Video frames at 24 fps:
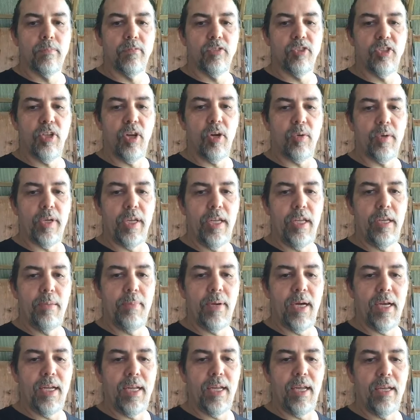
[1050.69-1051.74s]
So,
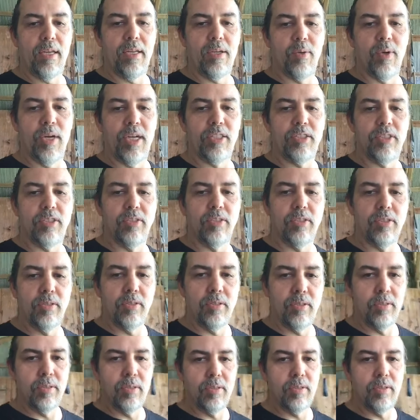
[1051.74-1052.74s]
anybody got any questions?